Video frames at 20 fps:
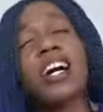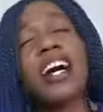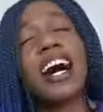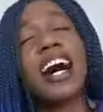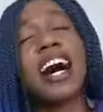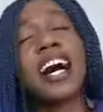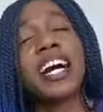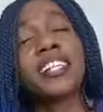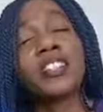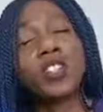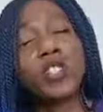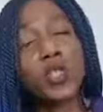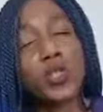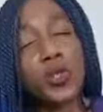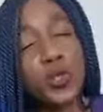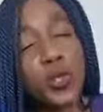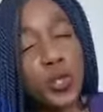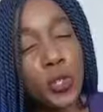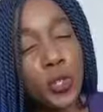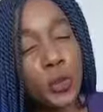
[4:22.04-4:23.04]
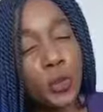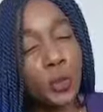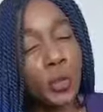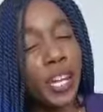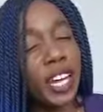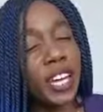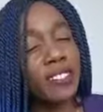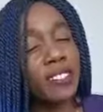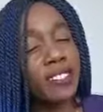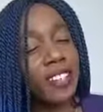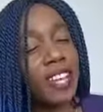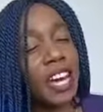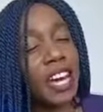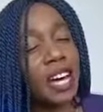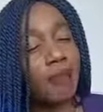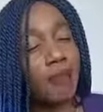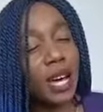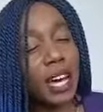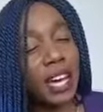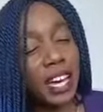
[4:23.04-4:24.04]
I choose to let
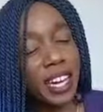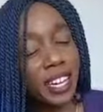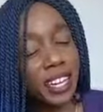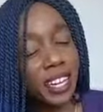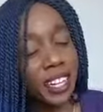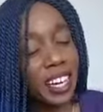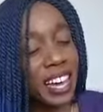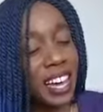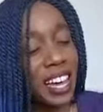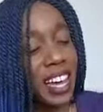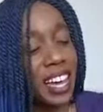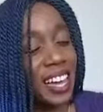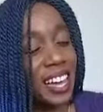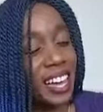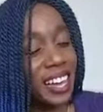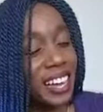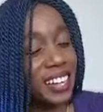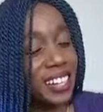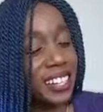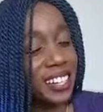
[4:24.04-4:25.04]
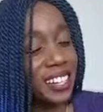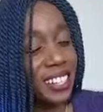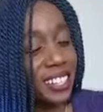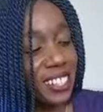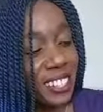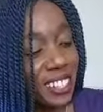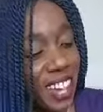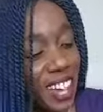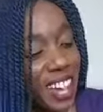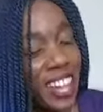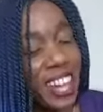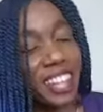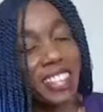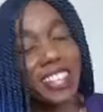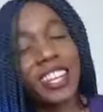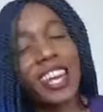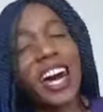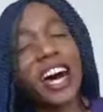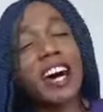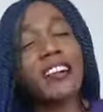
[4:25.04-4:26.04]
down my guard and
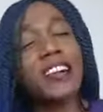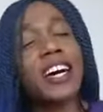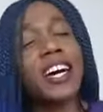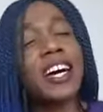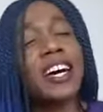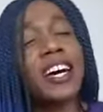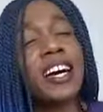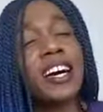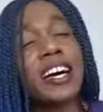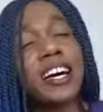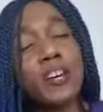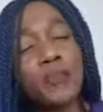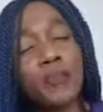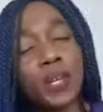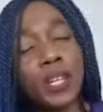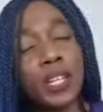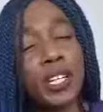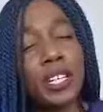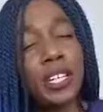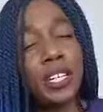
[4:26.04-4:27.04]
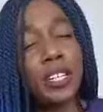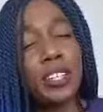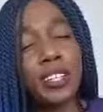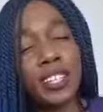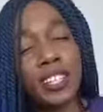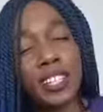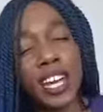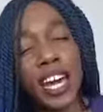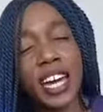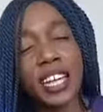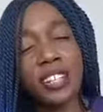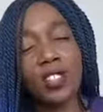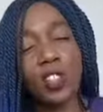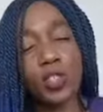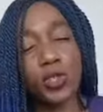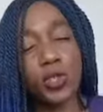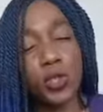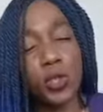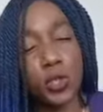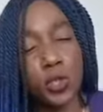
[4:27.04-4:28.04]
allow love in. I
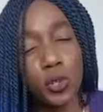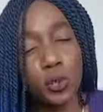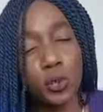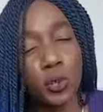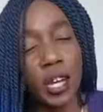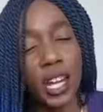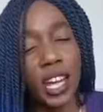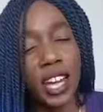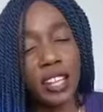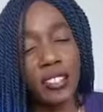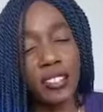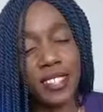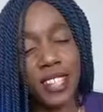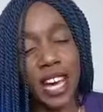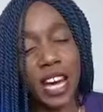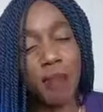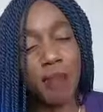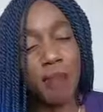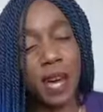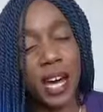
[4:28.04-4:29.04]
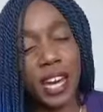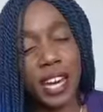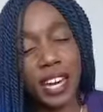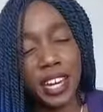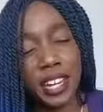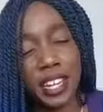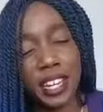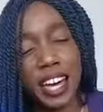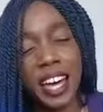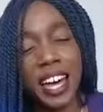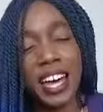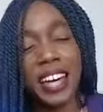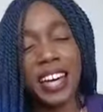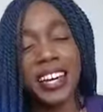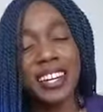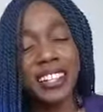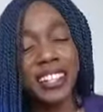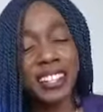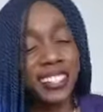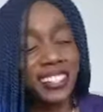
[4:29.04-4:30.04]
choose to let down my
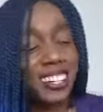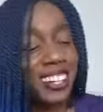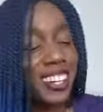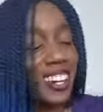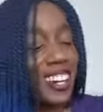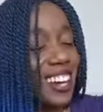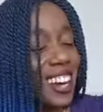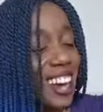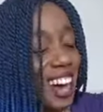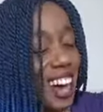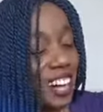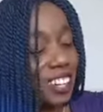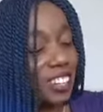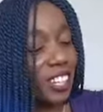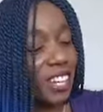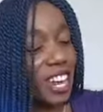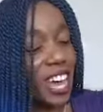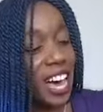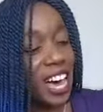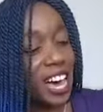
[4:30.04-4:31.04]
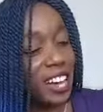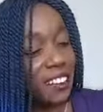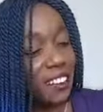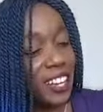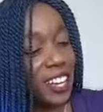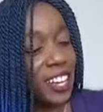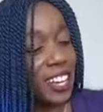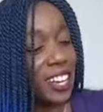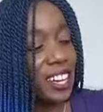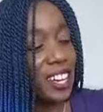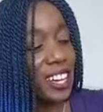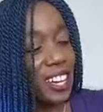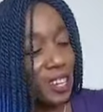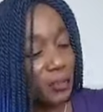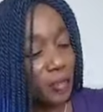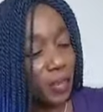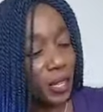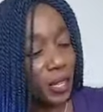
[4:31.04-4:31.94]
guard and allow love